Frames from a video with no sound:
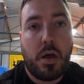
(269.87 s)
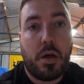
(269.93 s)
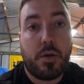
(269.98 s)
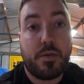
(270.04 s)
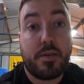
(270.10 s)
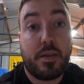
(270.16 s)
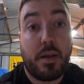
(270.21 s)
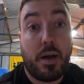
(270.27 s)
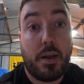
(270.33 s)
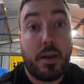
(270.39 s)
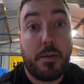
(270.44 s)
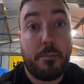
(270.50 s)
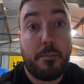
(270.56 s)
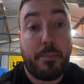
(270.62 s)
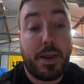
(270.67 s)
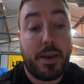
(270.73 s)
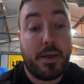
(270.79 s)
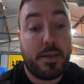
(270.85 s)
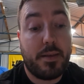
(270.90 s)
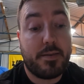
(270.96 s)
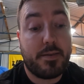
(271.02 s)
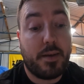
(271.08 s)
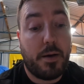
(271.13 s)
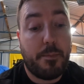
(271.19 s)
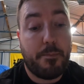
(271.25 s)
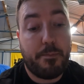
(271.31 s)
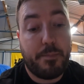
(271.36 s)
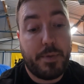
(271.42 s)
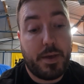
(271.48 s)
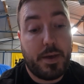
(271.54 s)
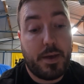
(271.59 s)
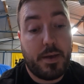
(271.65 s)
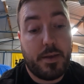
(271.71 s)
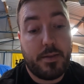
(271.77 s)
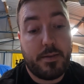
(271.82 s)
I'll start pinning this up,
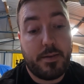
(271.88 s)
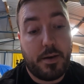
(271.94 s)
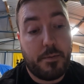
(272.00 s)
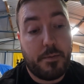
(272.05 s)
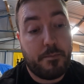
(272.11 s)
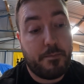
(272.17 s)
and